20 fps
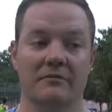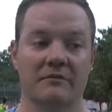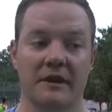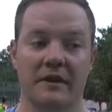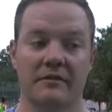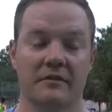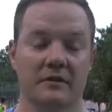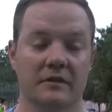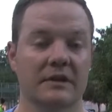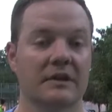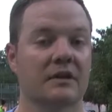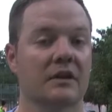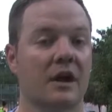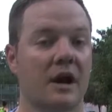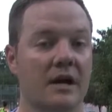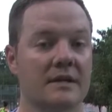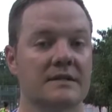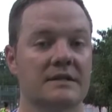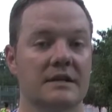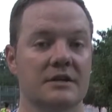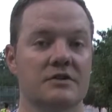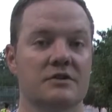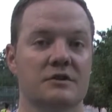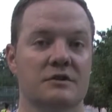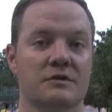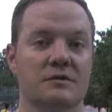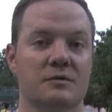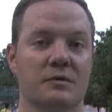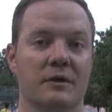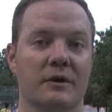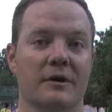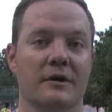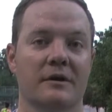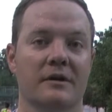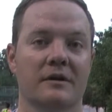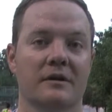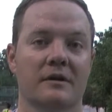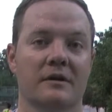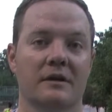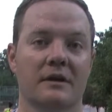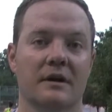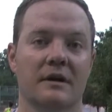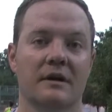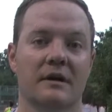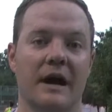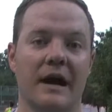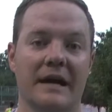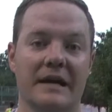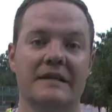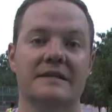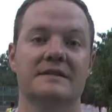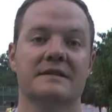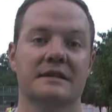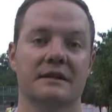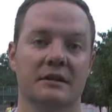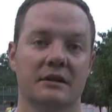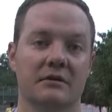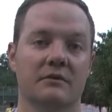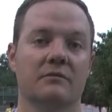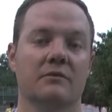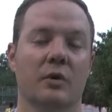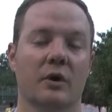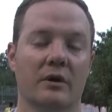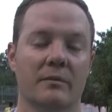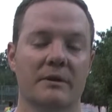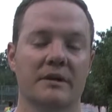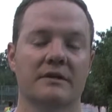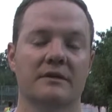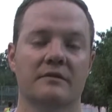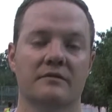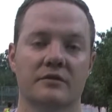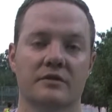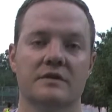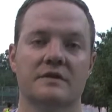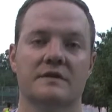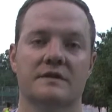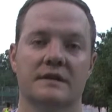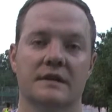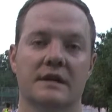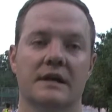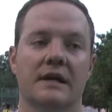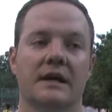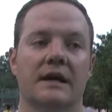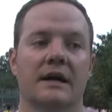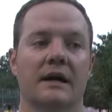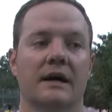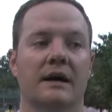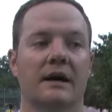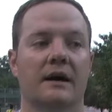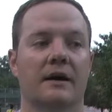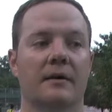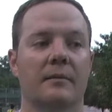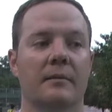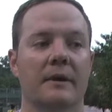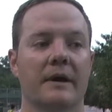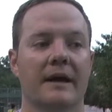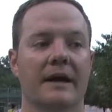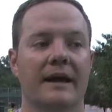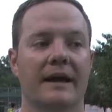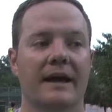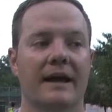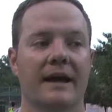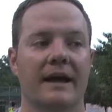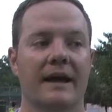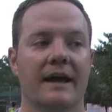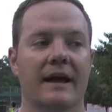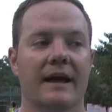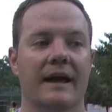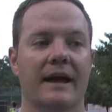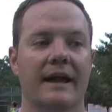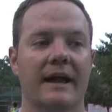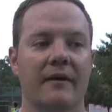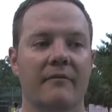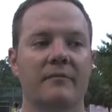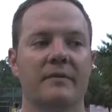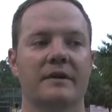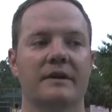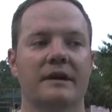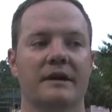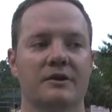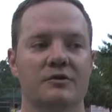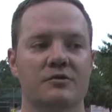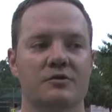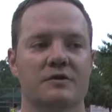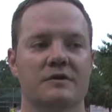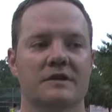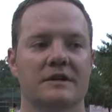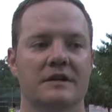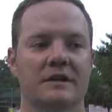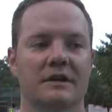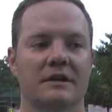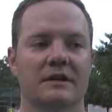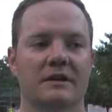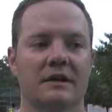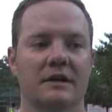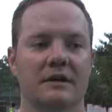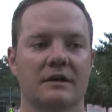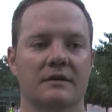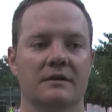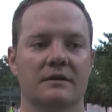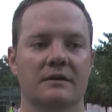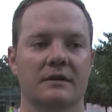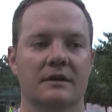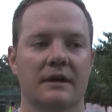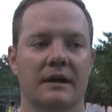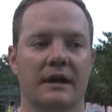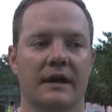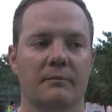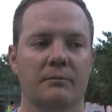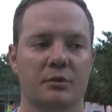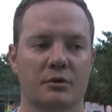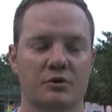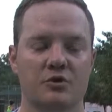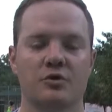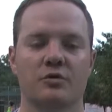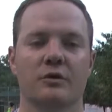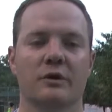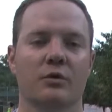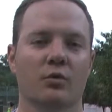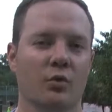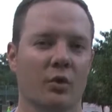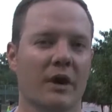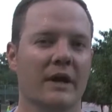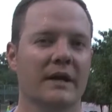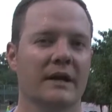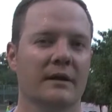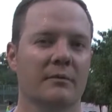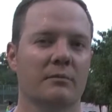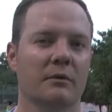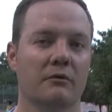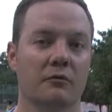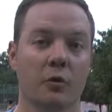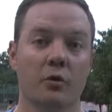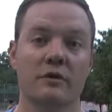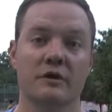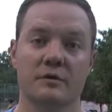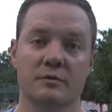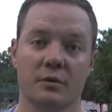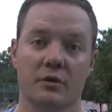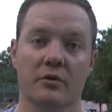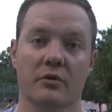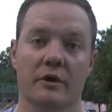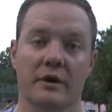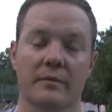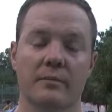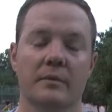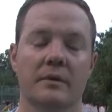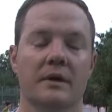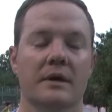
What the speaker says: definitely lost inches where I can see quite a bit difference. And I've been interested in pursuing running before this program,